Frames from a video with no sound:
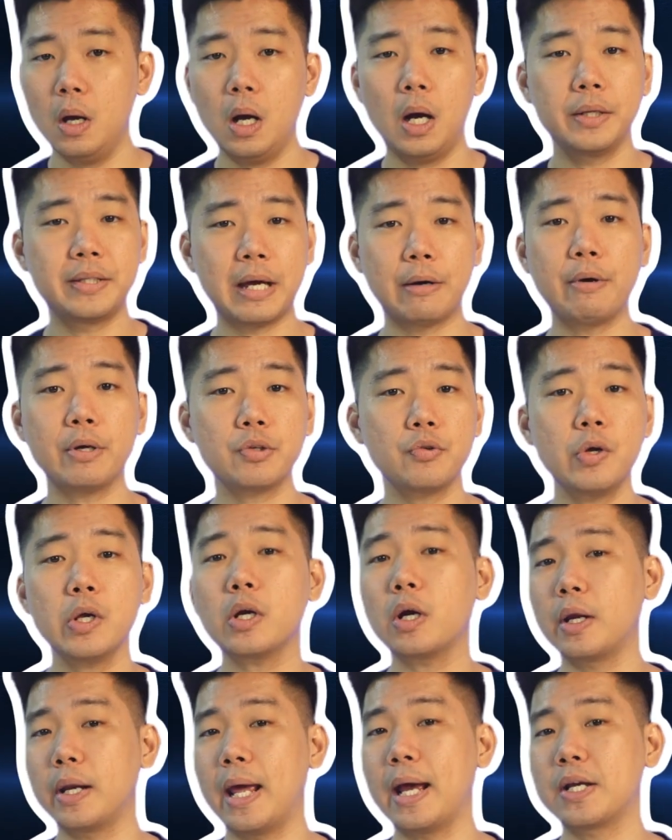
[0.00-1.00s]
A directory
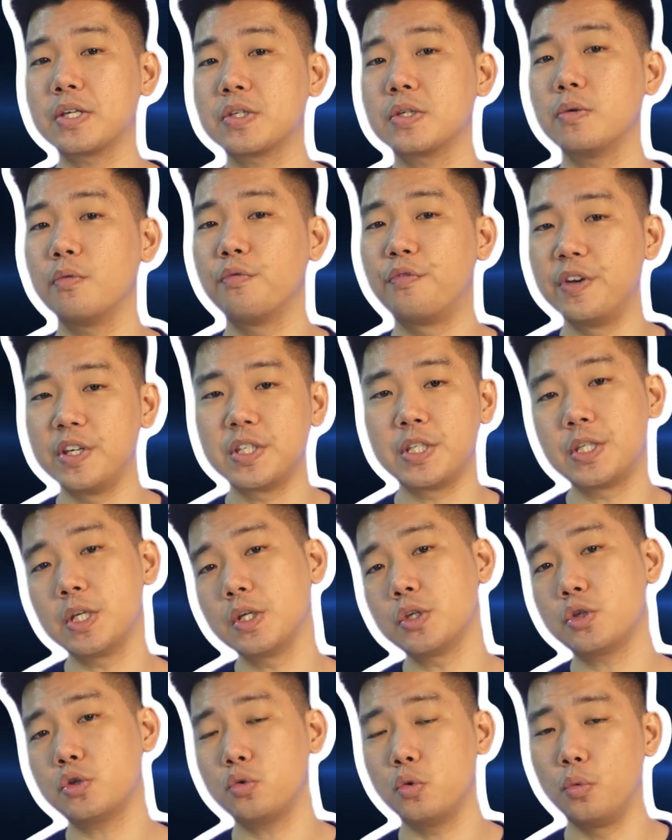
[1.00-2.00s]
connects
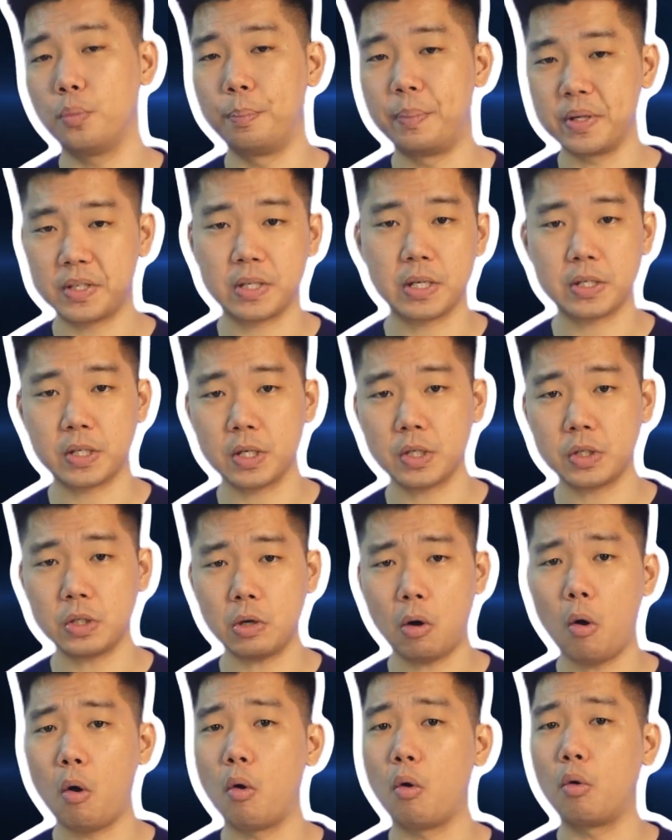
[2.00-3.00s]
visitors to businesses
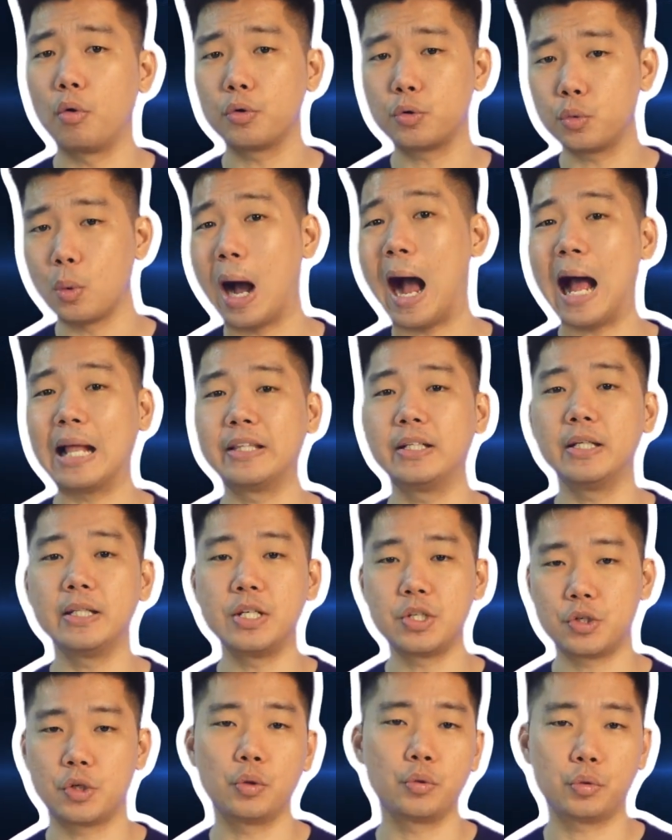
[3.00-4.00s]
or to other
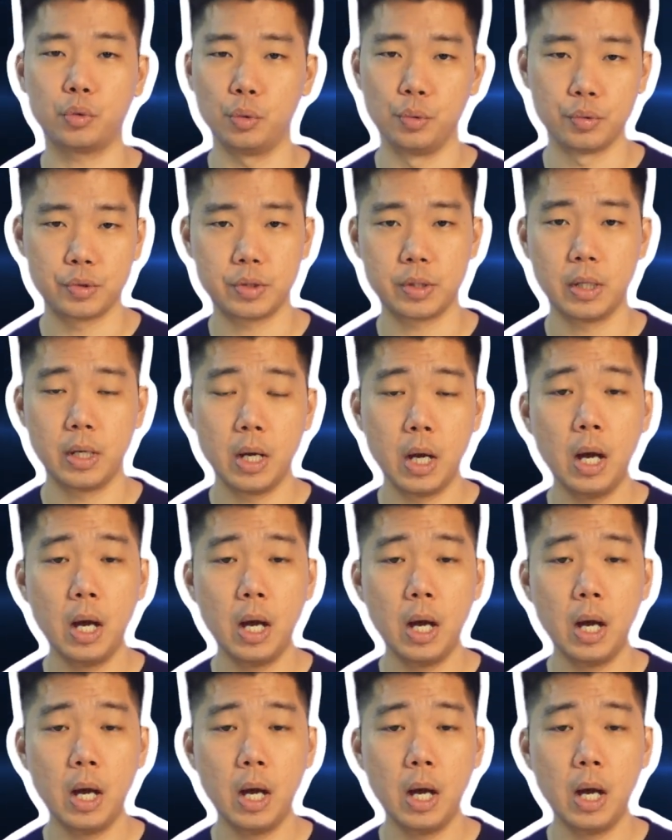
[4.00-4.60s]
digital tools.